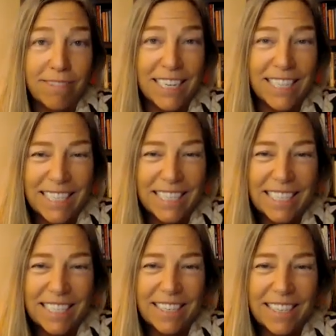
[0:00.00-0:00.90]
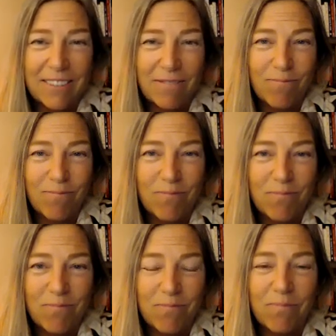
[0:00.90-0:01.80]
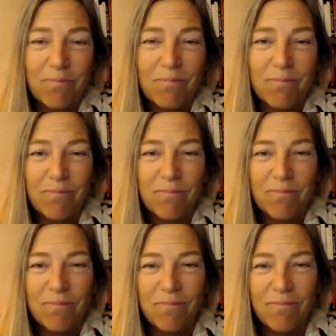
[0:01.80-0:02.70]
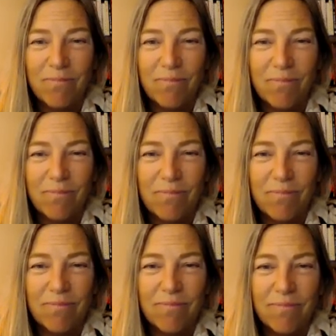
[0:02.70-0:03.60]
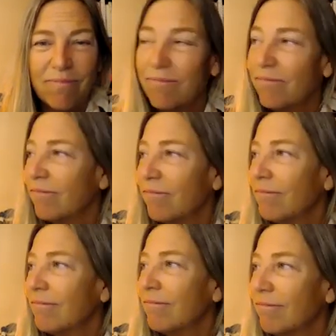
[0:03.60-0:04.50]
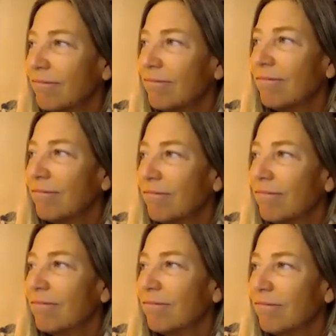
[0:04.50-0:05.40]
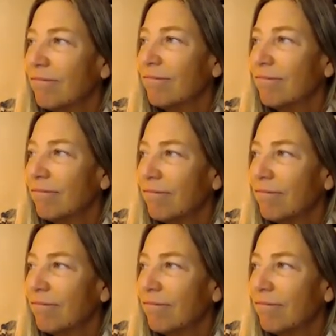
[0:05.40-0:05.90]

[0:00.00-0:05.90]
This person isn't speaking.